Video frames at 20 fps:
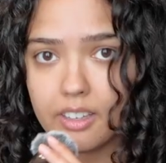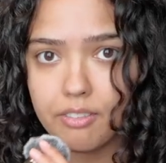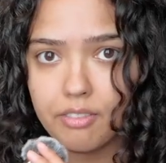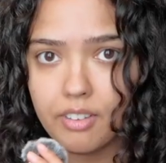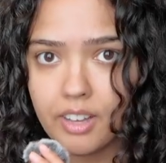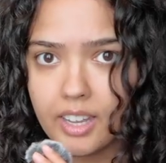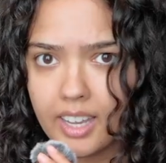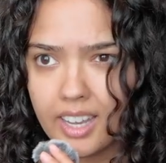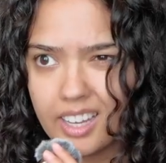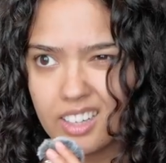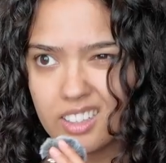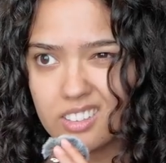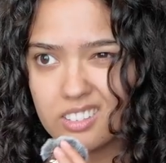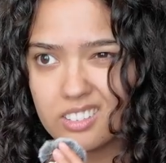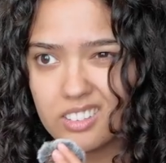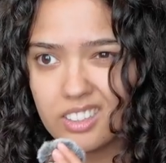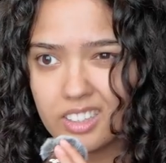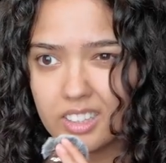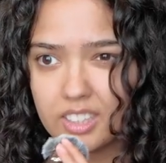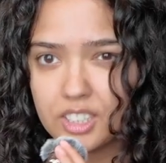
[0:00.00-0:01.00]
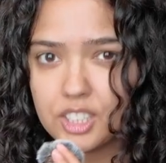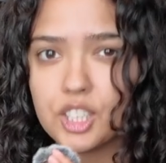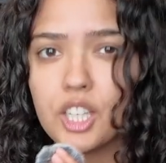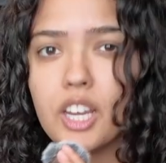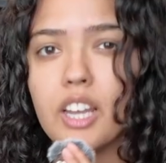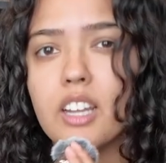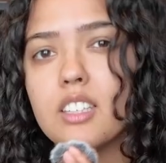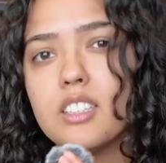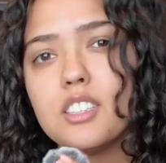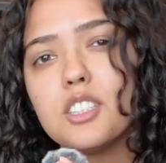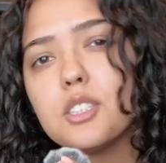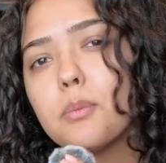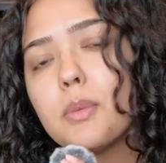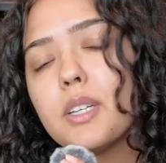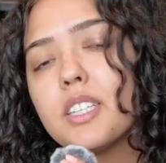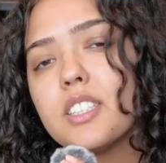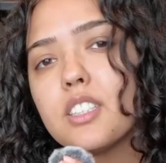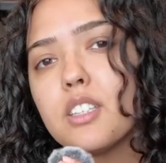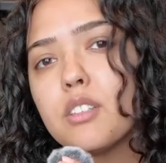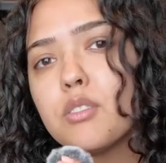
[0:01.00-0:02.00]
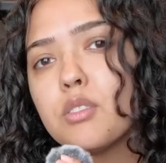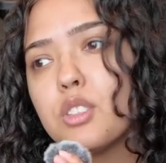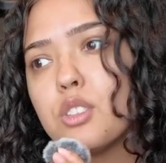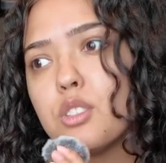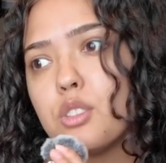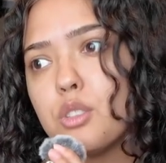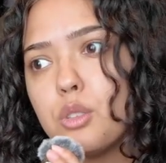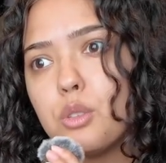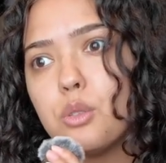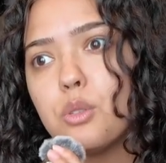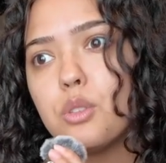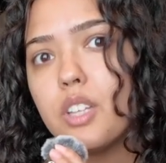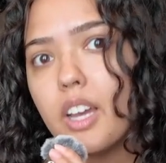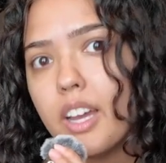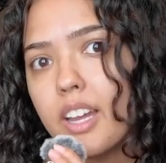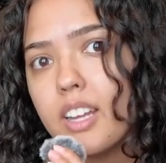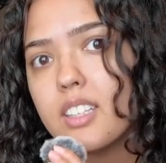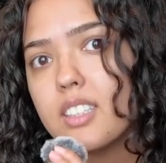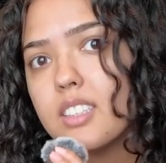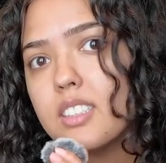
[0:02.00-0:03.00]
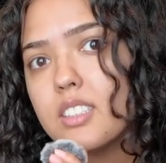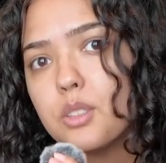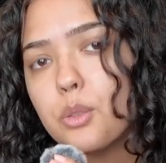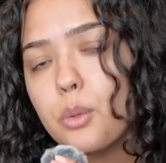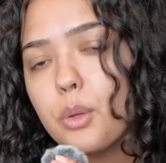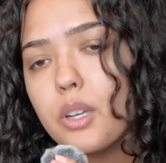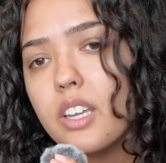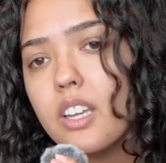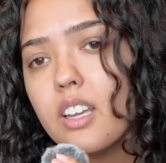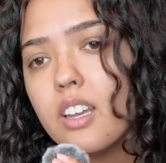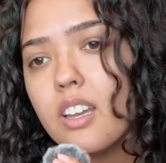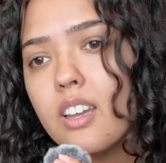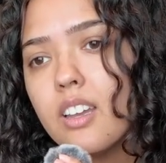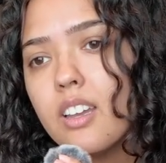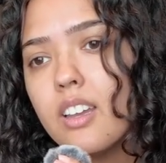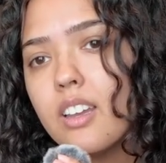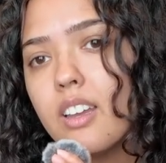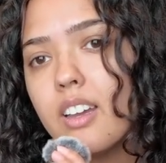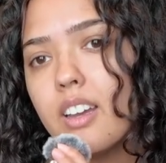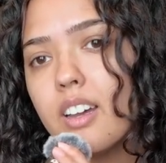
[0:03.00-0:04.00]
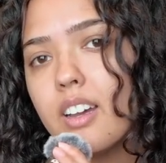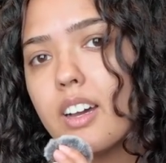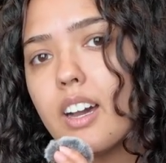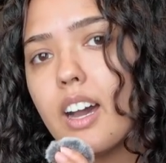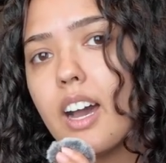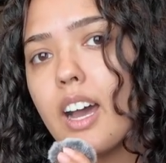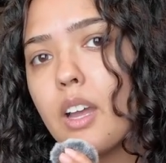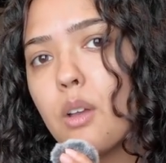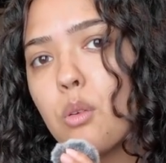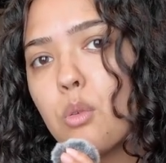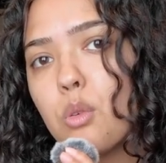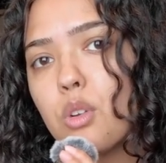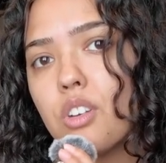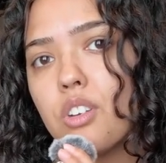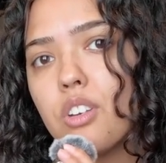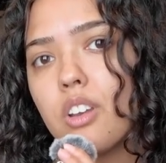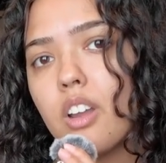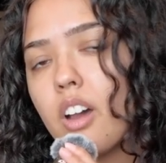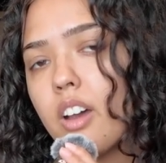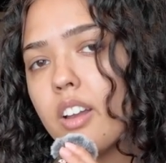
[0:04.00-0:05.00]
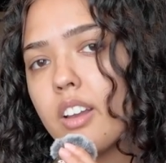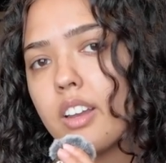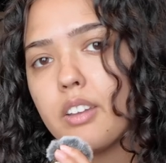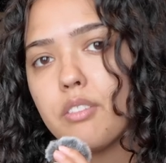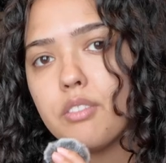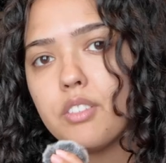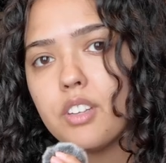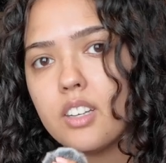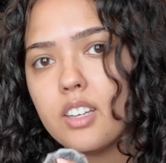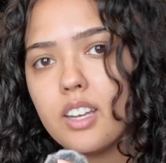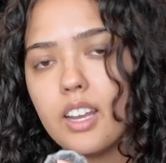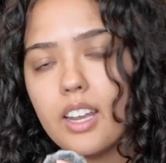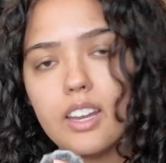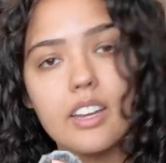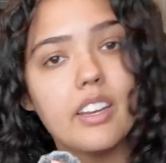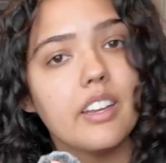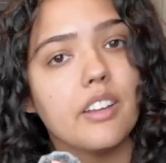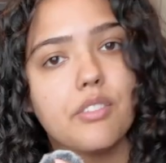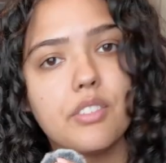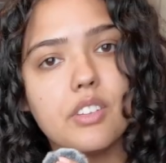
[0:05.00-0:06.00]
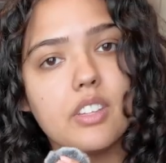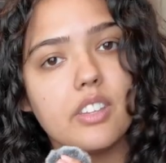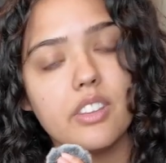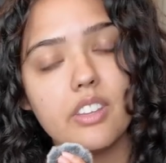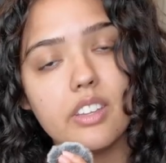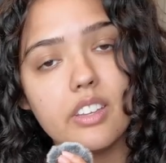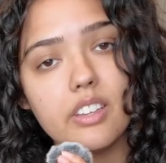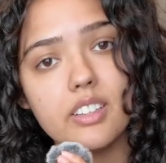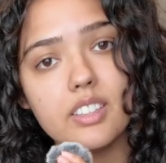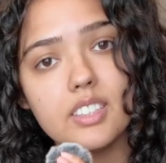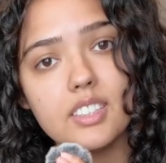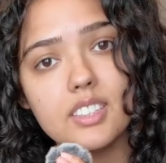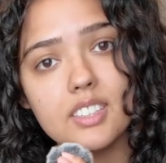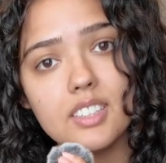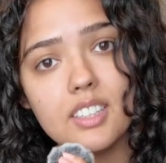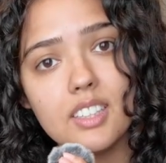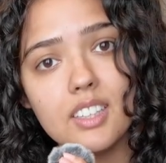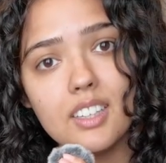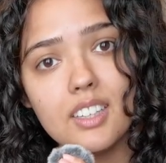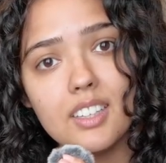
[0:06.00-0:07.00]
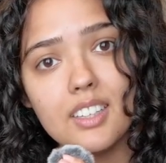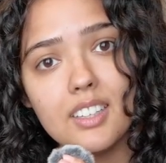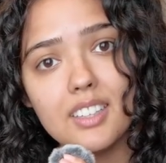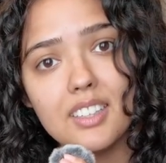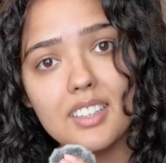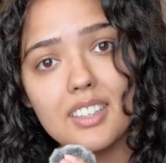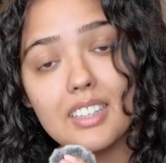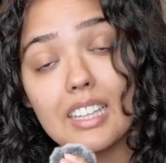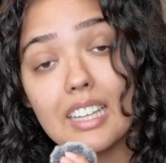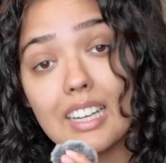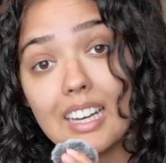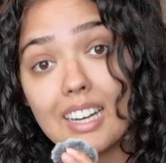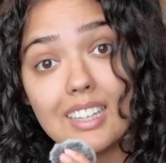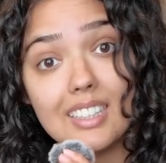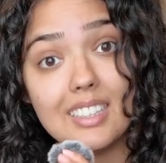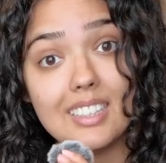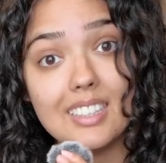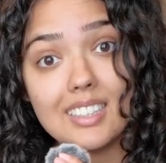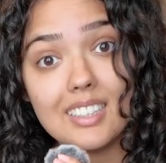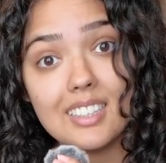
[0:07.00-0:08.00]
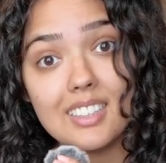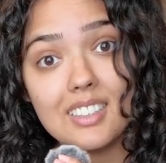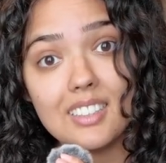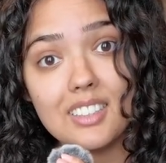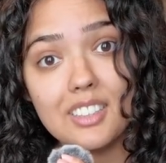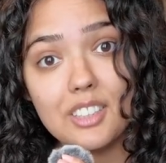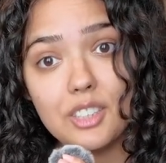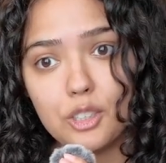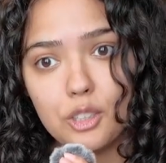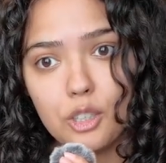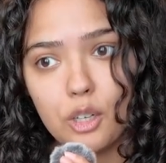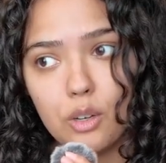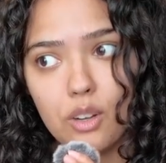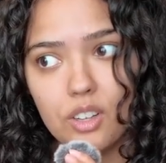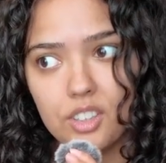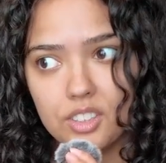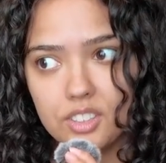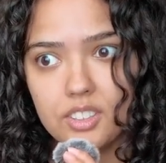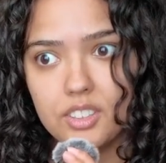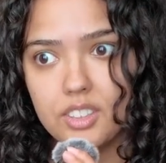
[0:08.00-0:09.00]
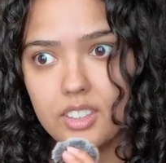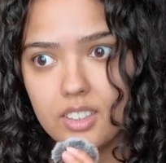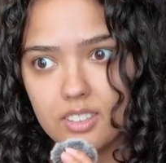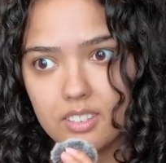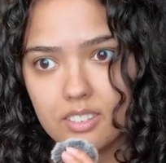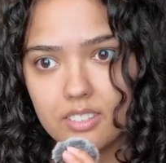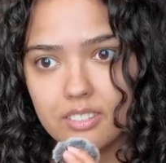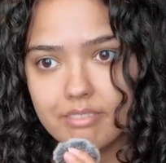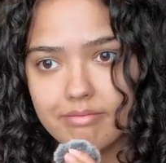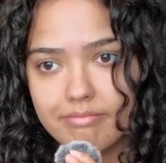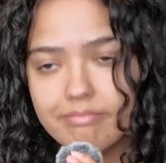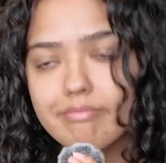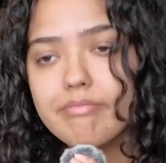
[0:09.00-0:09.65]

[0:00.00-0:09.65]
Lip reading: if I hadn't like challenged myself to do that this week, I would not have done any of the things that I did, other than